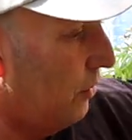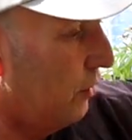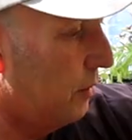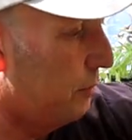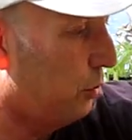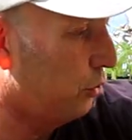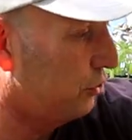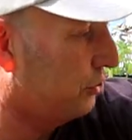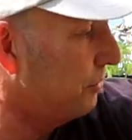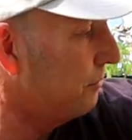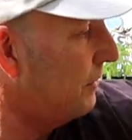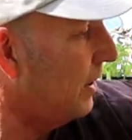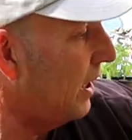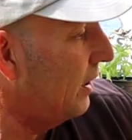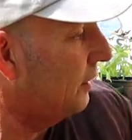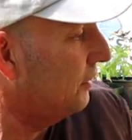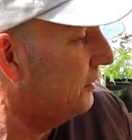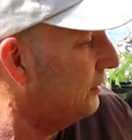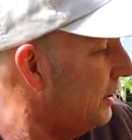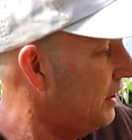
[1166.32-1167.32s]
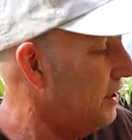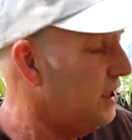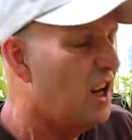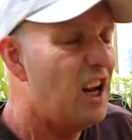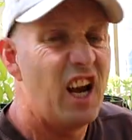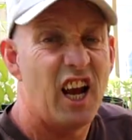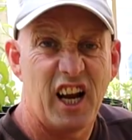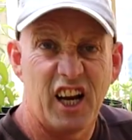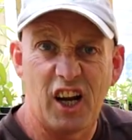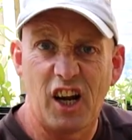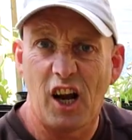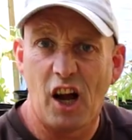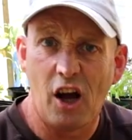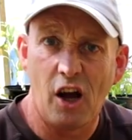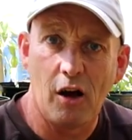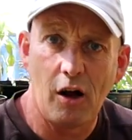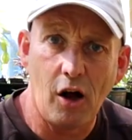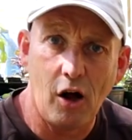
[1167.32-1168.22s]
I'm going to put some nails in, and uh,